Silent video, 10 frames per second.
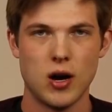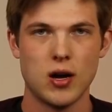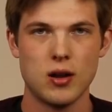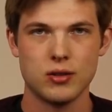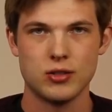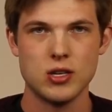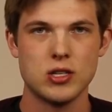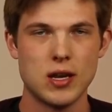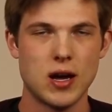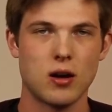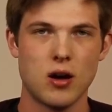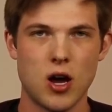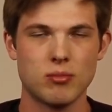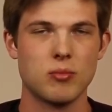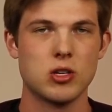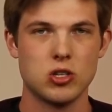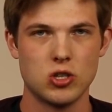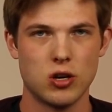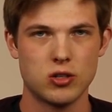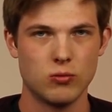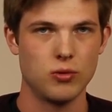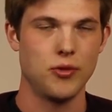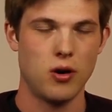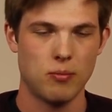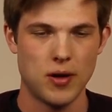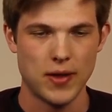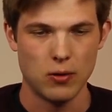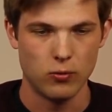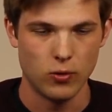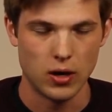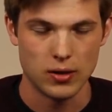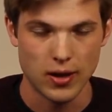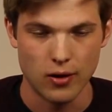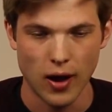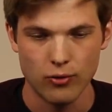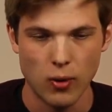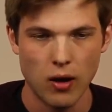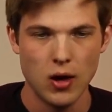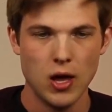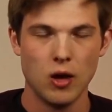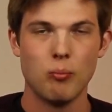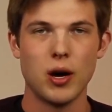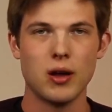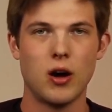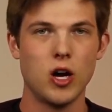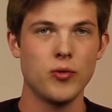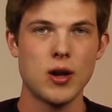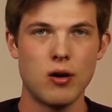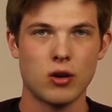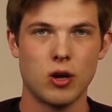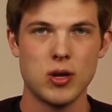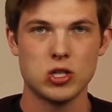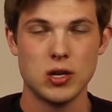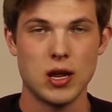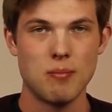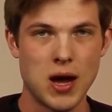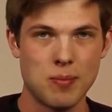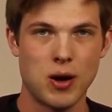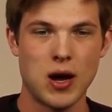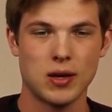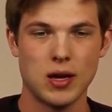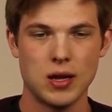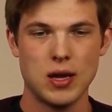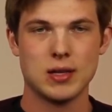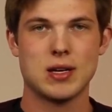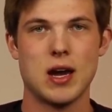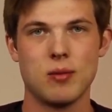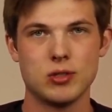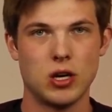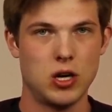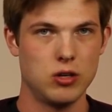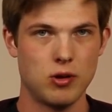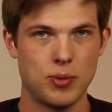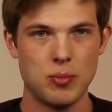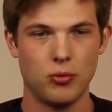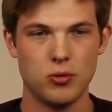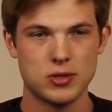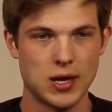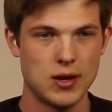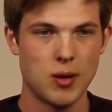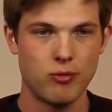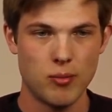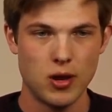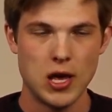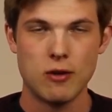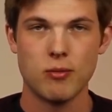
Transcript: on cj.com, Commission Junction. We'll talk about that later as well. But $100 commission in my pocket times 100 people who signed up from